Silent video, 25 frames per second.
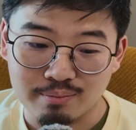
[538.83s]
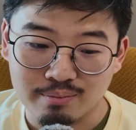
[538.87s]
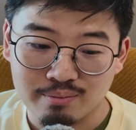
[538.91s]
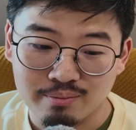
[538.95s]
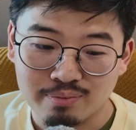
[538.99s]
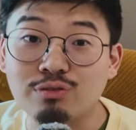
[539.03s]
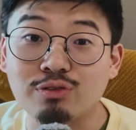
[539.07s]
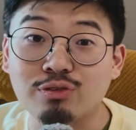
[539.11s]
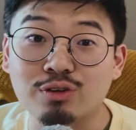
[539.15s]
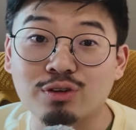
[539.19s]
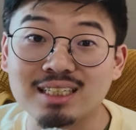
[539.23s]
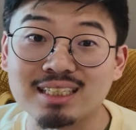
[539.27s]

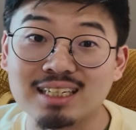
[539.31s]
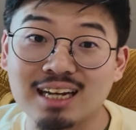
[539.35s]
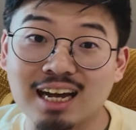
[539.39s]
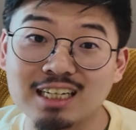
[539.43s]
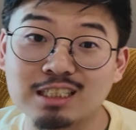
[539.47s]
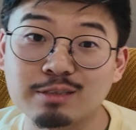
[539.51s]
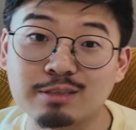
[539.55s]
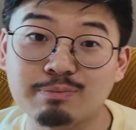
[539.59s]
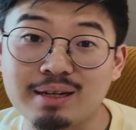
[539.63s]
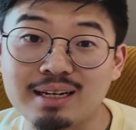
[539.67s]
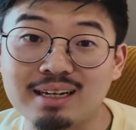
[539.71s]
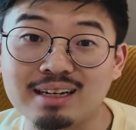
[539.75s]
So for this
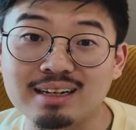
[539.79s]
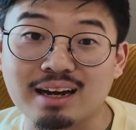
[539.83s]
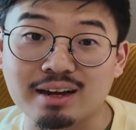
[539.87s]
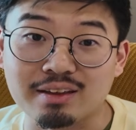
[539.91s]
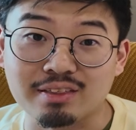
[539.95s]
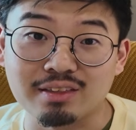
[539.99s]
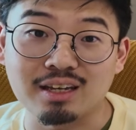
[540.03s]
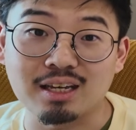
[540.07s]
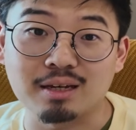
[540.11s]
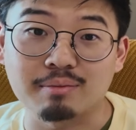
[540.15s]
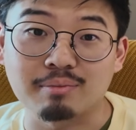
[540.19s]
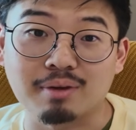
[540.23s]
last pillar,
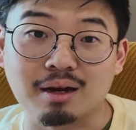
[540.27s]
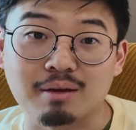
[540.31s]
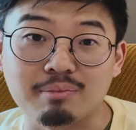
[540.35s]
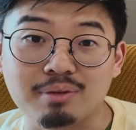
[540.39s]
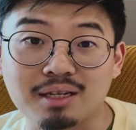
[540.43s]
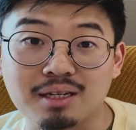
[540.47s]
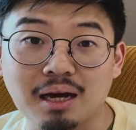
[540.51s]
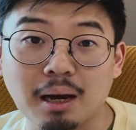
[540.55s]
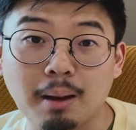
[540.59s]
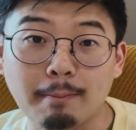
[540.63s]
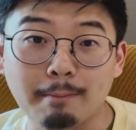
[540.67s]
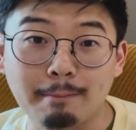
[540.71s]
I think it might
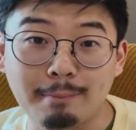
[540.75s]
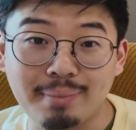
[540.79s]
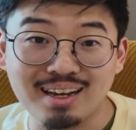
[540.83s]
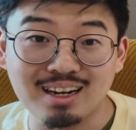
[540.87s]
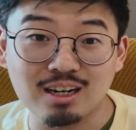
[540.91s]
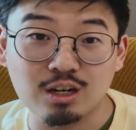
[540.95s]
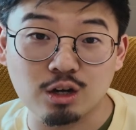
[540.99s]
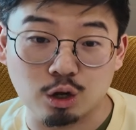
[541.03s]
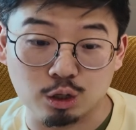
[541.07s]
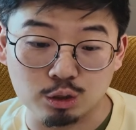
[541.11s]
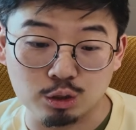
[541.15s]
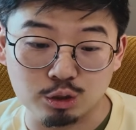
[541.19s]
be a
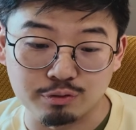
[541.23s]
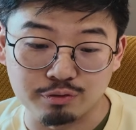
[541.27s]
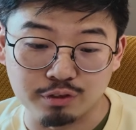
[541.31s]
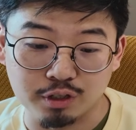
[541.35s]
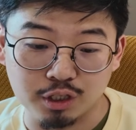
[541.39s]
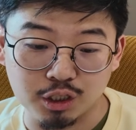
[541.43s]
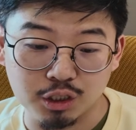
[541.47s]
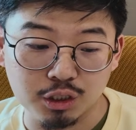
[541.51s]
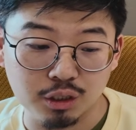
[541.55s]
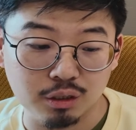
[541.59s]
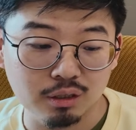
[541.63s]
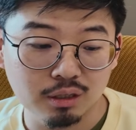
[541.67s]
bit
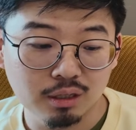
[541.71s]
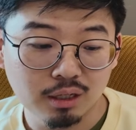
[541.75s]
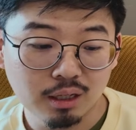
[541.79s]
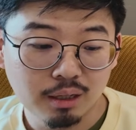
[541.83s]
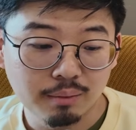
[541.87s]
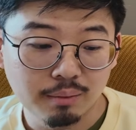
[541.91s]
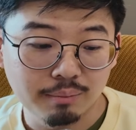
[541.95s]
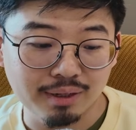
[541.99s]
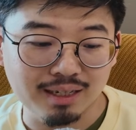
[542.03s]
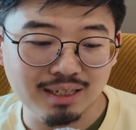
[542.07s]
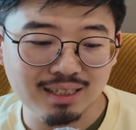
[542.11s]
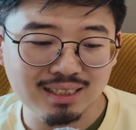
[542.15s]
controversial
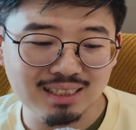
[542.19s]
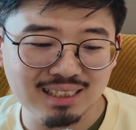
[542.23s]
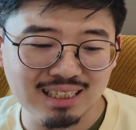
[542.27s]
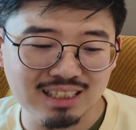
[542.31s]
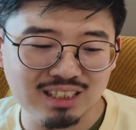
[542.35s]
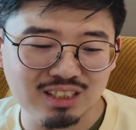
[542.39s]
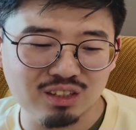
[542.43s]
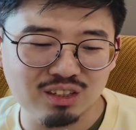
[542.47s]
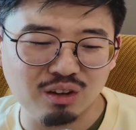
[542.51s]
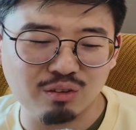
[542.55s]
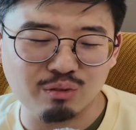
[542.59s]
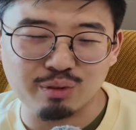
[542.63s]
because
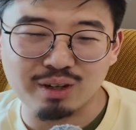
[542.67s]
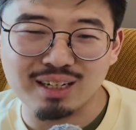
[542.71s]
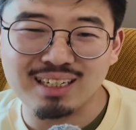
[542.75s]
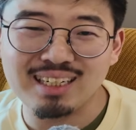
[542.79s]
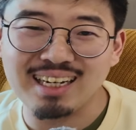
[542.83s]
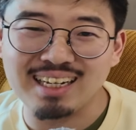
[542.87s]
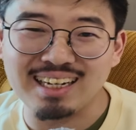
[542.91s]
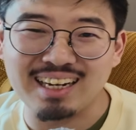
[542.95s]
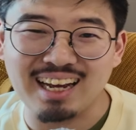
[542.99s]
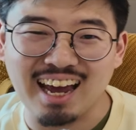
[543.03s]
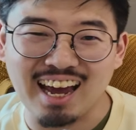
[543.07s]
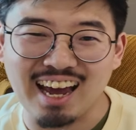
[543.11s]
it's not
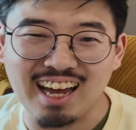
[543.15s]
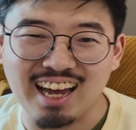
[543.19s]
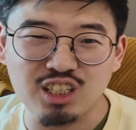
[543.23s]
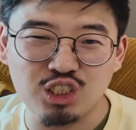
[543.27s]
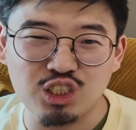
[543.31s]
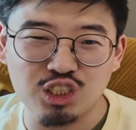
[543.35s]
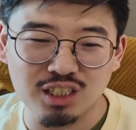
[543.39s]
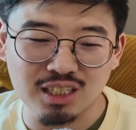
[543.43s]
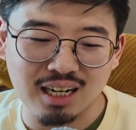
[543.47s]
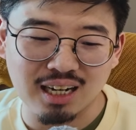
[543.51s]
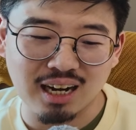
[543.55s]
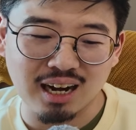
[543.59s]
really an
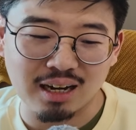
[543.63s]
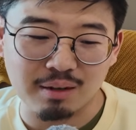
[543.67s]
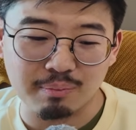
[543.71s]
engine